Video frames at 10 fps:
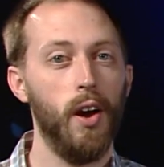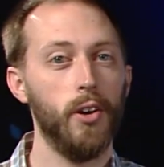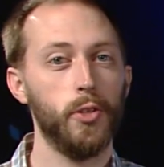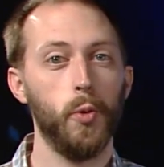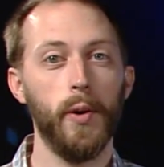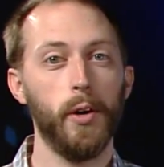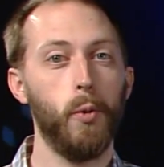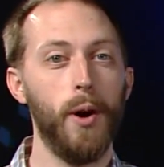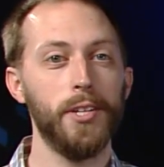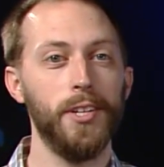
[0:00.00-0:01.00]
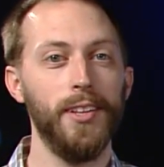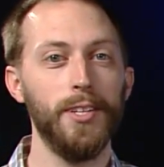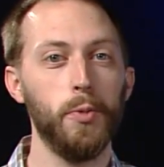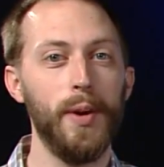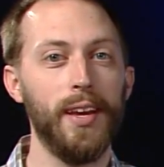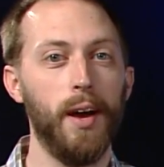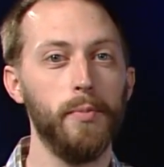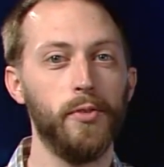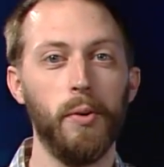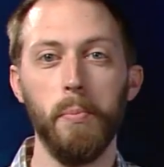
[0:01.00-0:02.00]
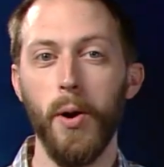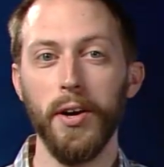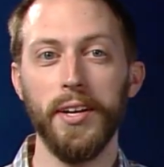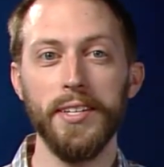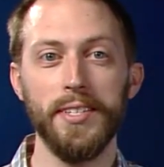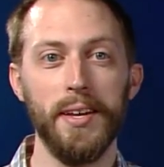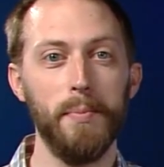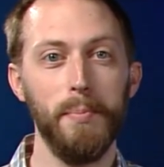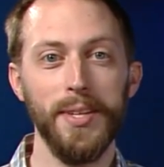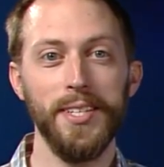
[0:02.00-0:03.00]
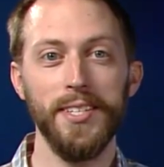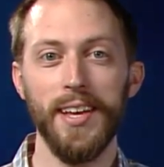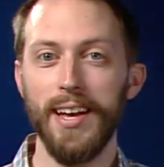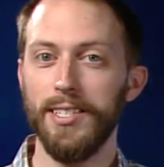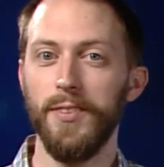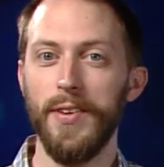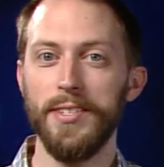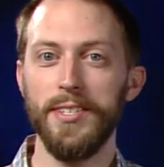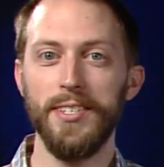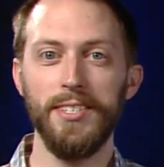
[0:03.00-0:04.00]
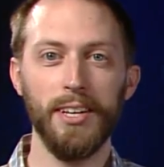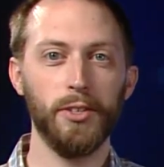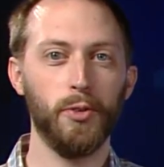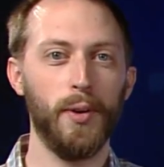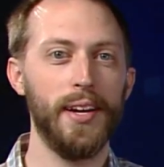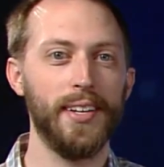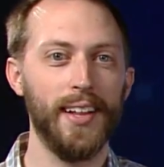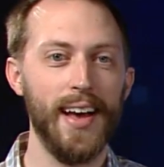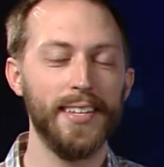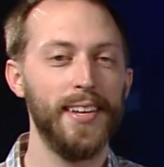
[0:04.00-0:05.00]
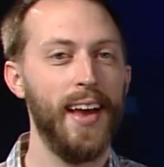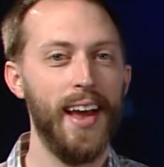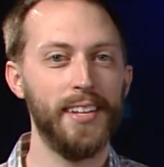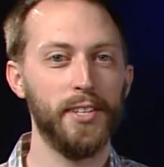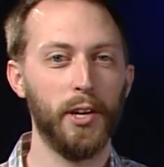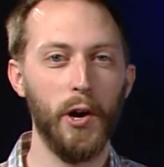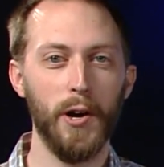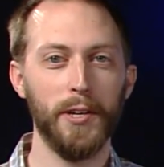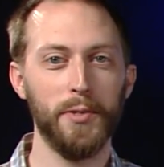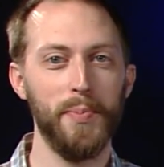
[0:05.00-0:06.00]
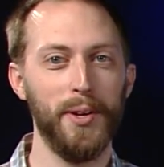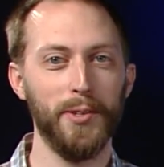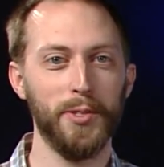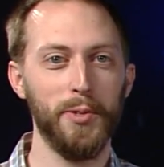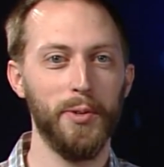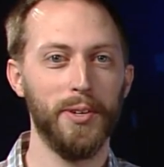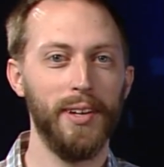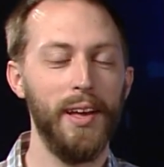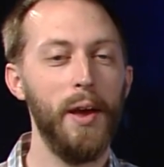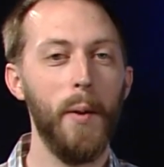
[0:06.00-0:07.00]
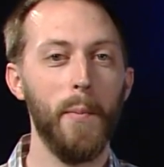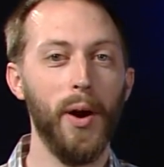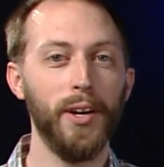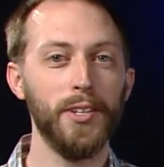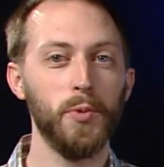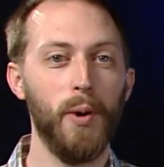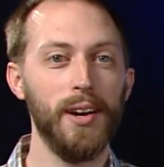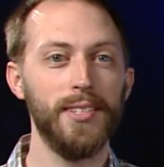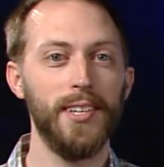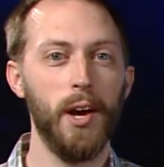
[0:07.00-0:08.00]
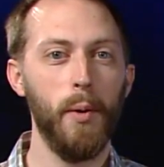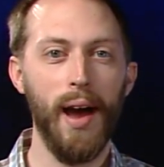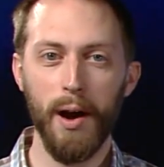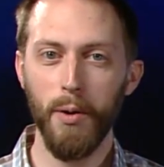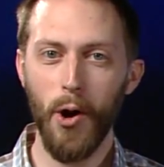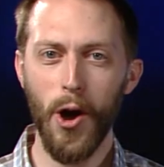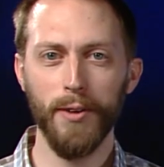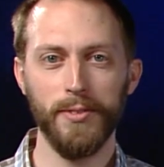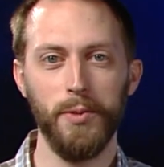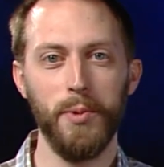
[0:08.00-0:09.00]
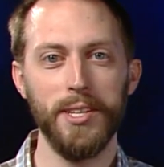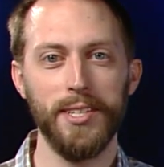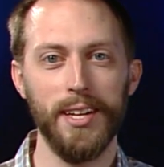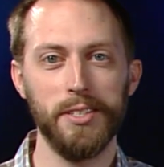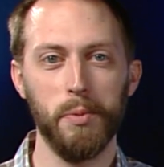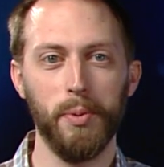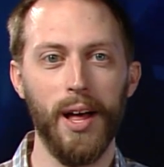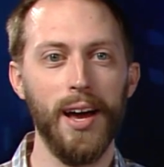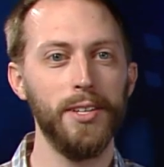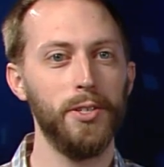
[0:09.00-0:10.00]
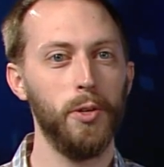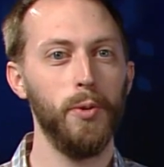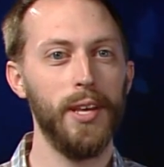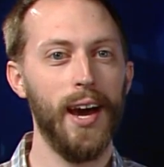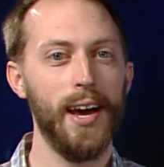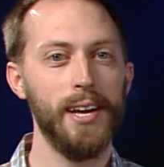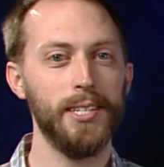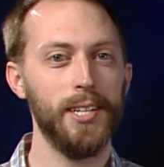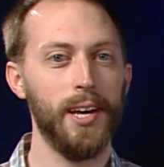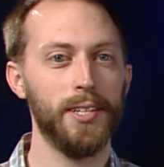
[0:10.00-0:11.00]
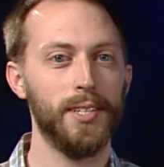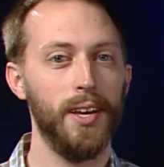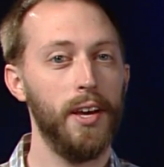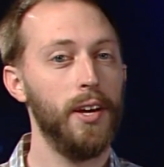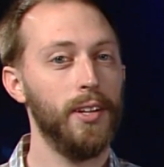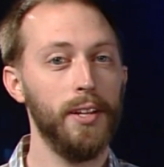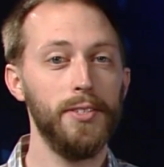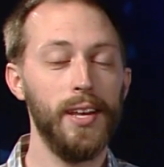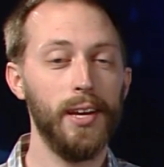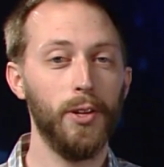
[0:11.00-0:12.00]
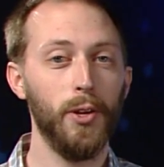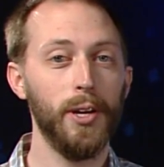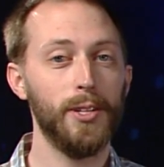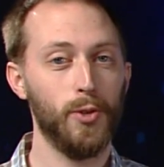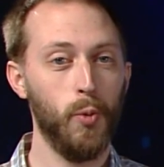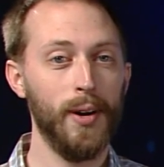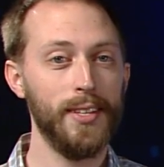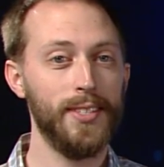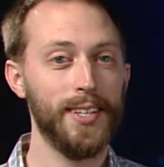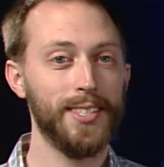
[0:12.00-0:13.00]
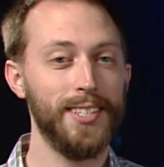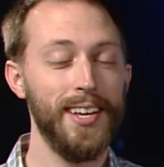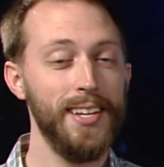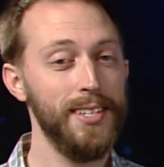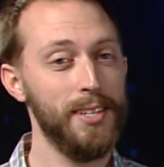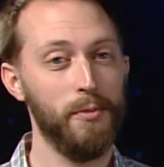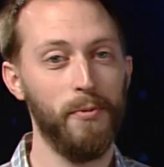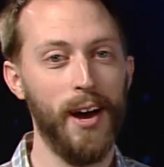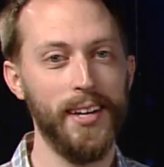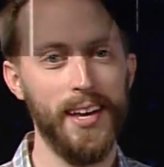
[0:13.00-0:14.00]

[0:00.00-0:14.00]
Our Twitter question this week comes from Marcus in Mrs. Estevez's 6th grade class at Secaucus Middle School. Marcus wanted to know how often we send supplies to the ISS. Let's take a look at 2016 to find